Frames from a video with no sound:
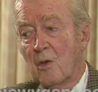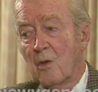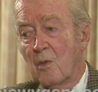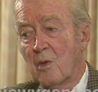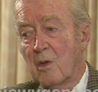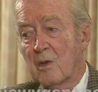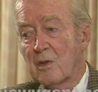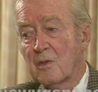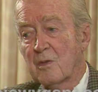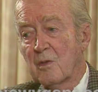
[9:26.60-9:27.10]

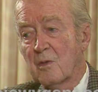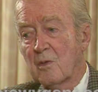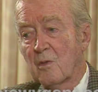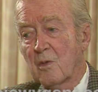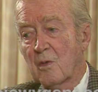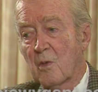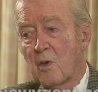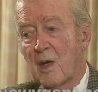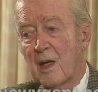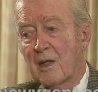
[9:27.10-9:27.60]
was
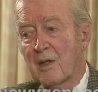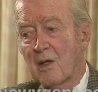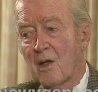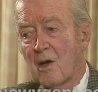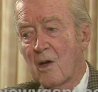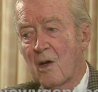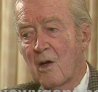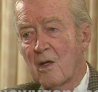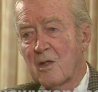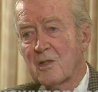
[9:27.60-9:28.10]
quite
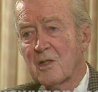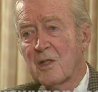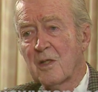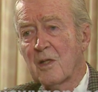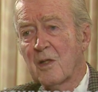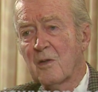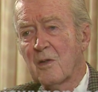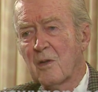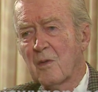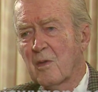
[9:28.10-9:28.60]
large,
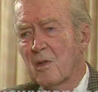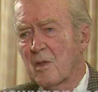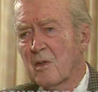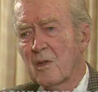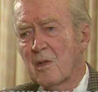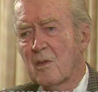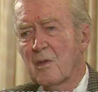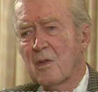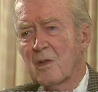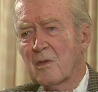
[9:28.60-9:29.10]
and
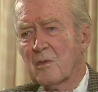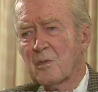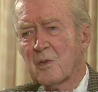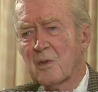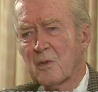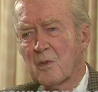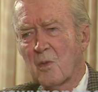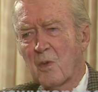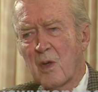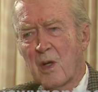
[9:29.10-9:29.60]
this
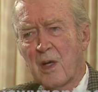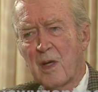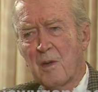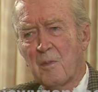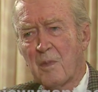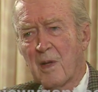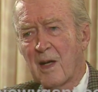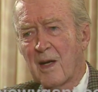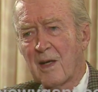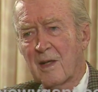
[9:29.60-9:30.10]
was way
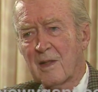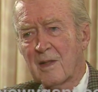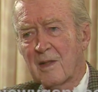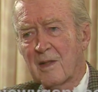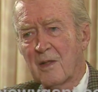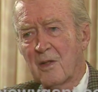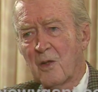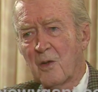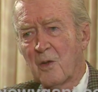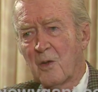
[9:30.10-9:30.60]
back in
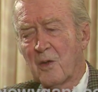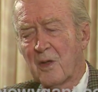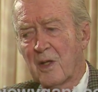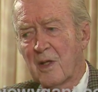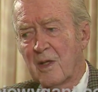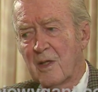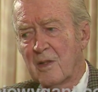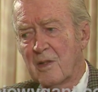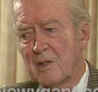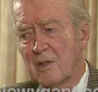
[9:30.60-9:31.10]
the old
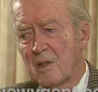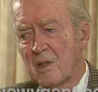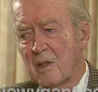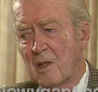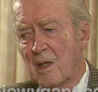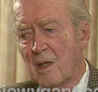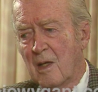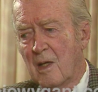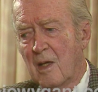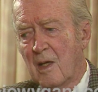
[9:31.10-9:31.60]
days.
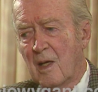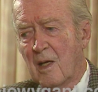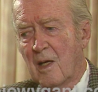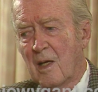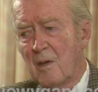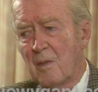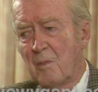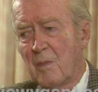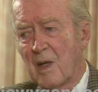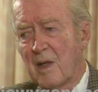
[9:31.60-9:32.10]

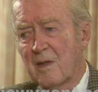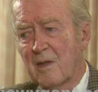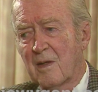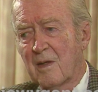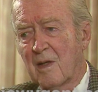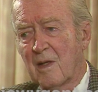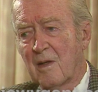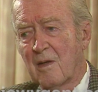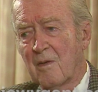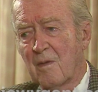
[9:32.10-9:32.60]
But
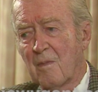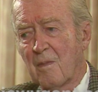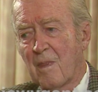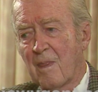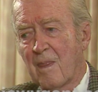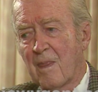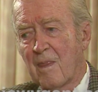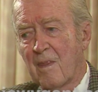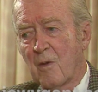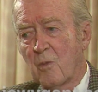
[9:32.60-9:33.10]
uh,
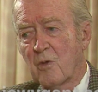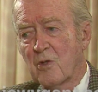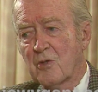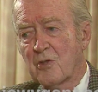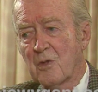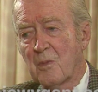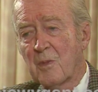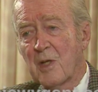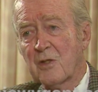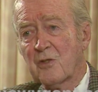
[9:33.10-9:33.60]
there was
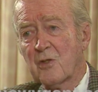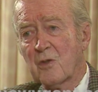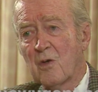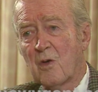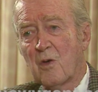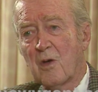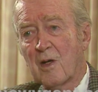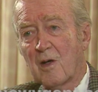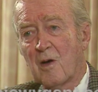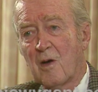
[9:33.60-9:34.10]
so much
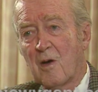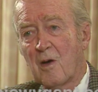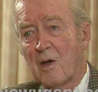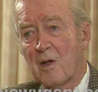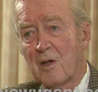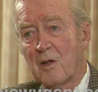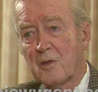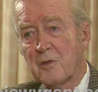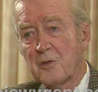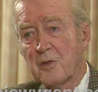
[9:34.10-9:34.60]
going on,
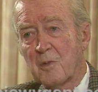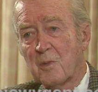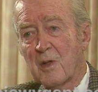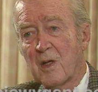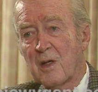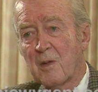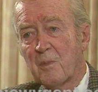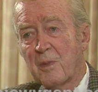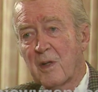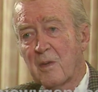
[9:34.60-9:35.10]
and so
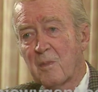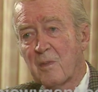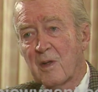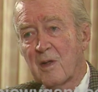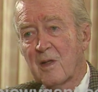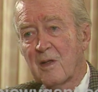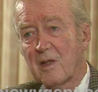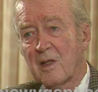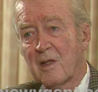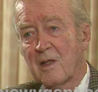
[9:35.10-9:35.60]
many
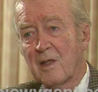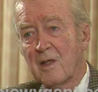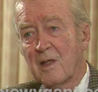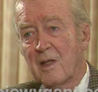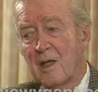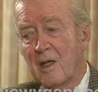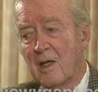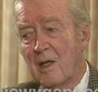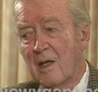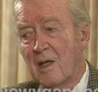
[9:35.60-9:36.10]
people in
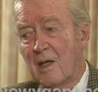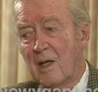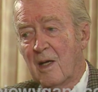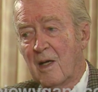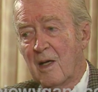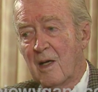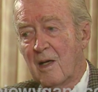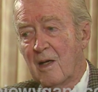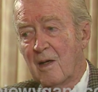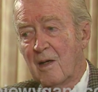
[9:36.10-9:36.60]

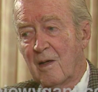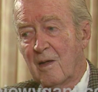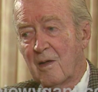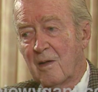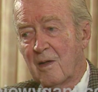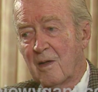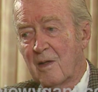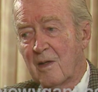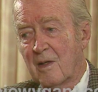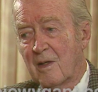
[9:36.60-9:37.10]
the uh,
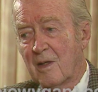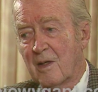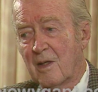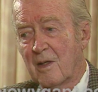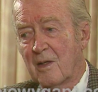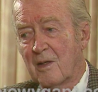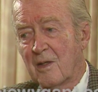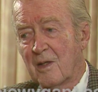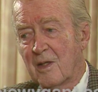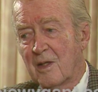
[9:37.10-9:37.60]

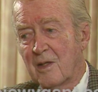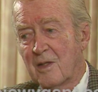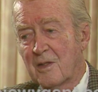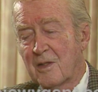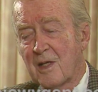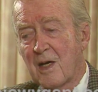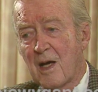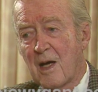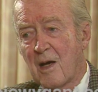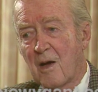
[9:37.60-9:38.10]
in the
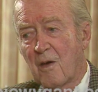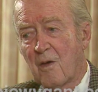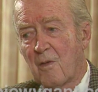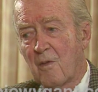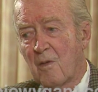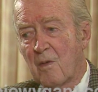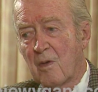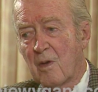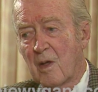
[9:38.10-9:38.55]
town.